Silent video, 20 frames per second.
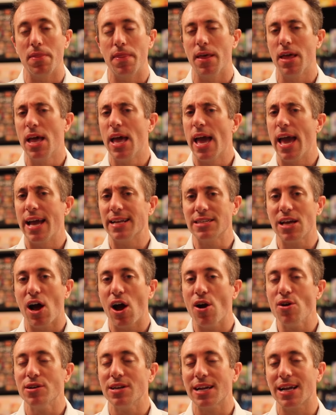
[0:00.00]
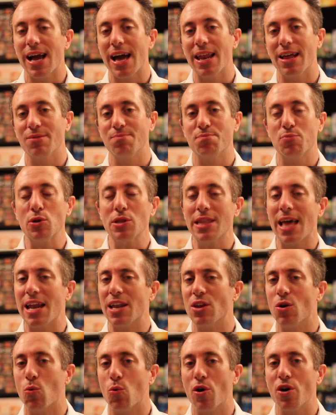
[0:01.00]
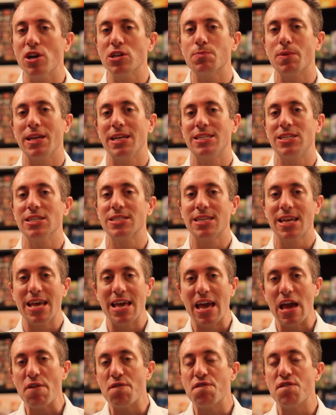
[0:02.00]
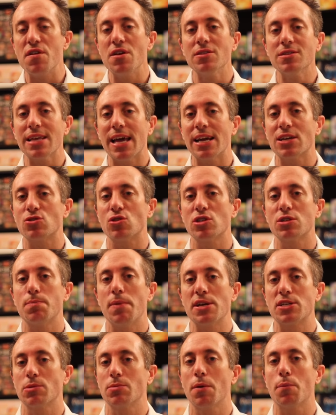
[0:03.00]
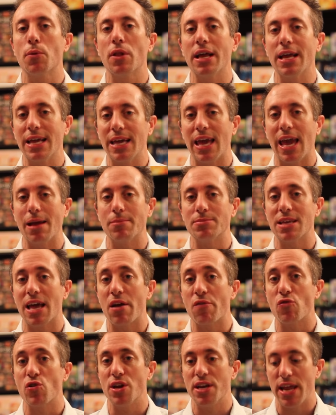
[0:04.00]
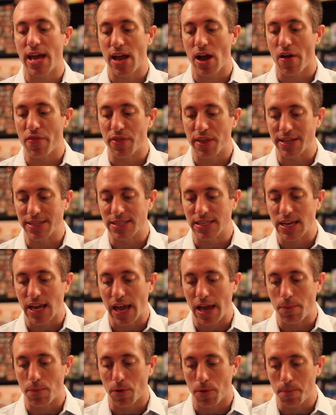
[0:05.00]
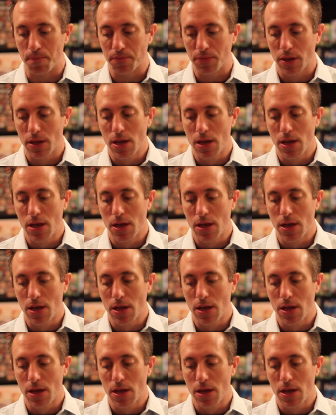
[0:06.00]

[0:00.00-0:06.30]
And it's hard to kind of put that into words, but it feels extra special to be playing games every day on this table.